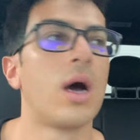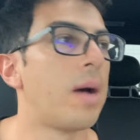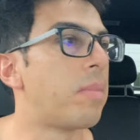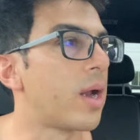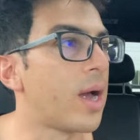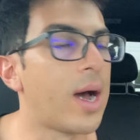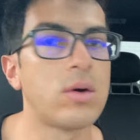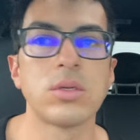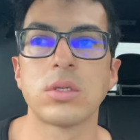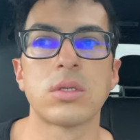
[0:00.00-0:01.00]
I bought a
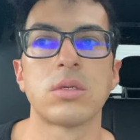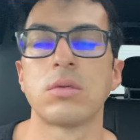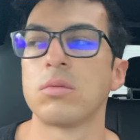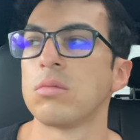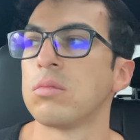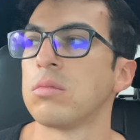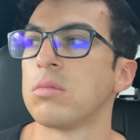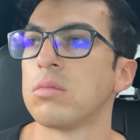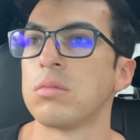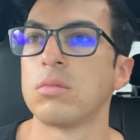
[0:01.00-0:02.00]
house.
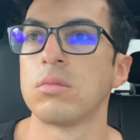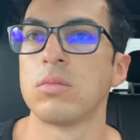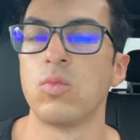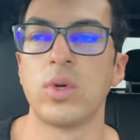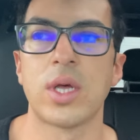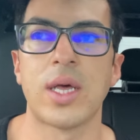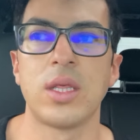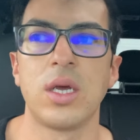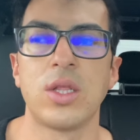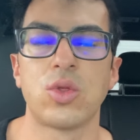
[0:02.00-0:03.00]
With, I
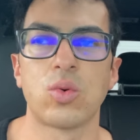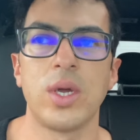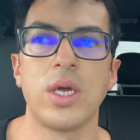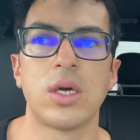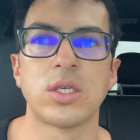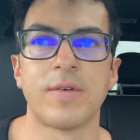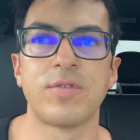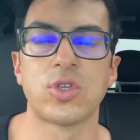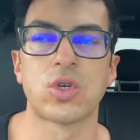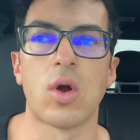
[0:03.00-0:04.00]
think in three years
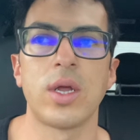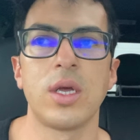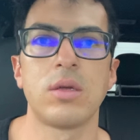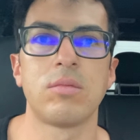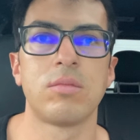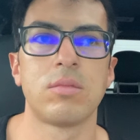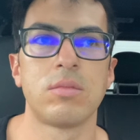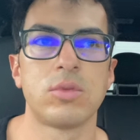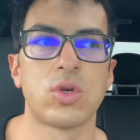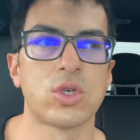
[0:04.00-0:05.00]
of starting
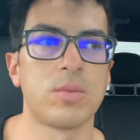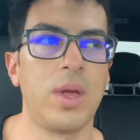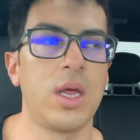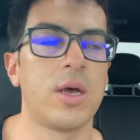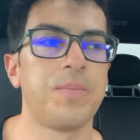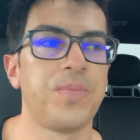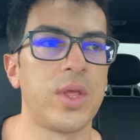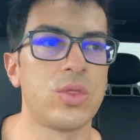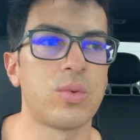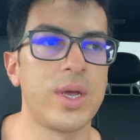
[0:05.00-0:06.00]
social media,
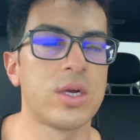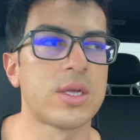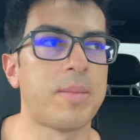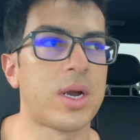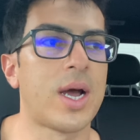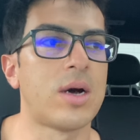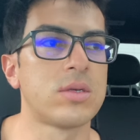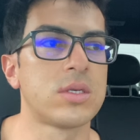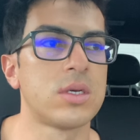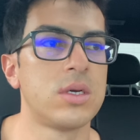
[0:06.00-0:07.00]
in three years I bought a
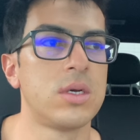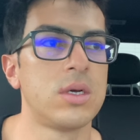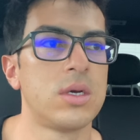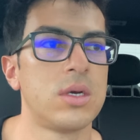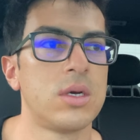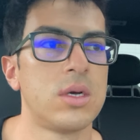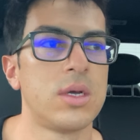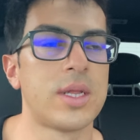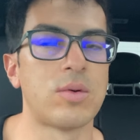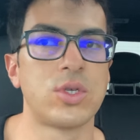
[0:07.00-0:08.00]
house.
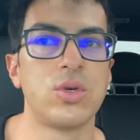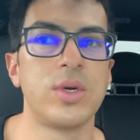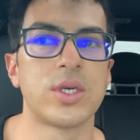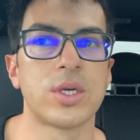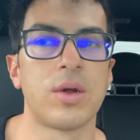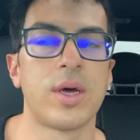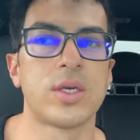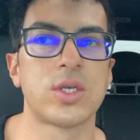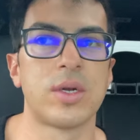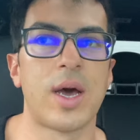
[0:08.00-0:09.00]
That was two years ago now,
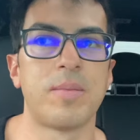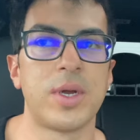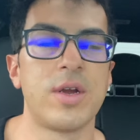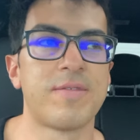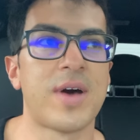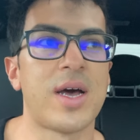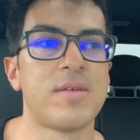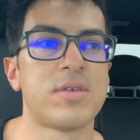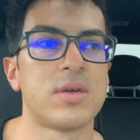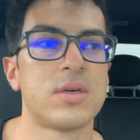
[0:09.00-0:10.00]
so now I'm on year five.